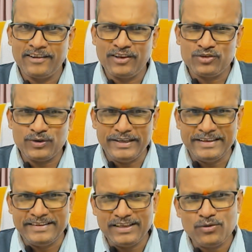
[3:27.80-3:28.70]
So,
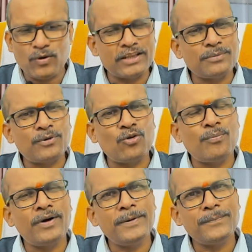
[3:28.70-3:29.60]
is it Vata
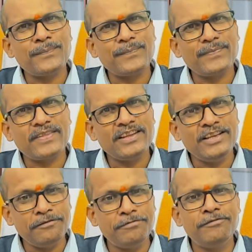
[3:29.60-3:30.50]
Prakopa?
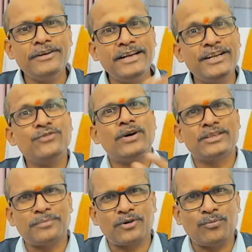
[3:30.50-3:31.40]
If it is Vata
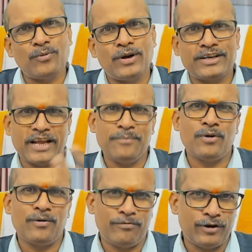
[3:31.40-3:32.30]
Prakopa, what type
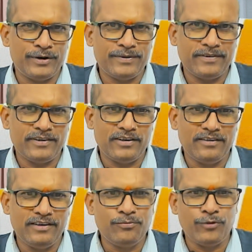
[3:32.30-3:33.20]
of one?
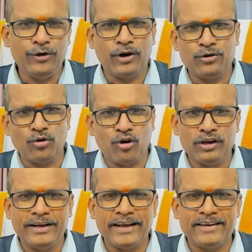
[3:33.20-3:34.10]
If we want to call
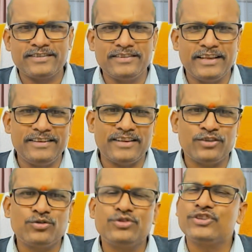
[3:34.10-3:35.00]
it as there is
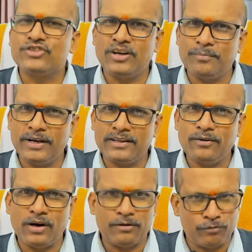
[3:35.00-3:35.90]
association of
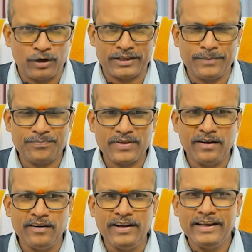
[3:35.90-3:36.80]
Vata,
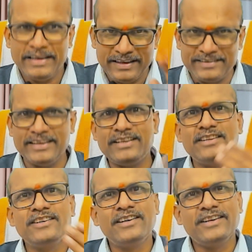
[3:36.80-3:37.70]
is it
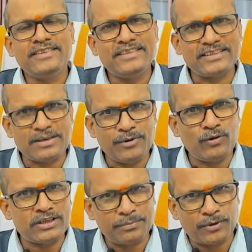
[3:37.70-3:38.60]
systemic
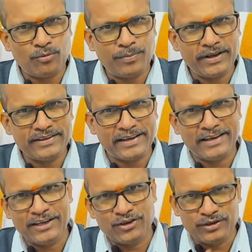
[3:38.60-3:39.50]
Vata Prakopa that
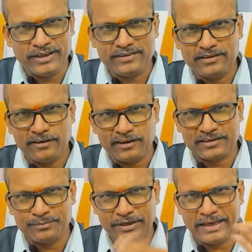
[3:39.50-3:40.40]
led to this or
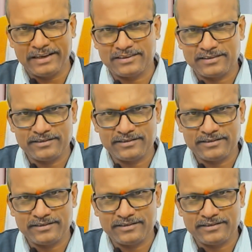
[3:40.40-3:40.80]
something else?